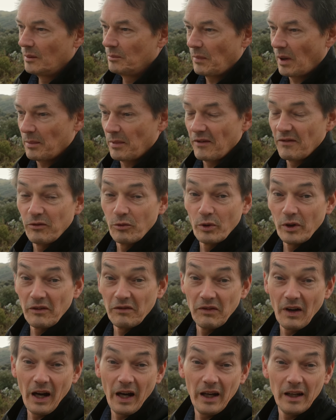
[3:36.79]
maybe
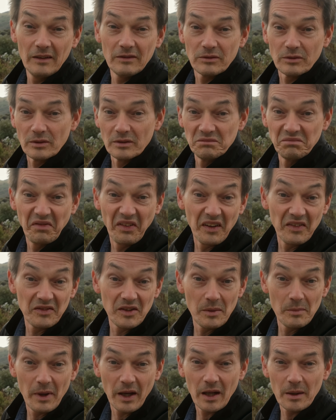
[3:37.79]
45 or
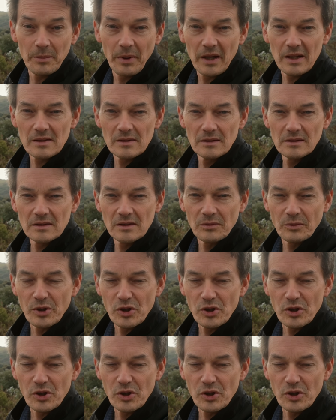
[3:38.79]
50 megapixels,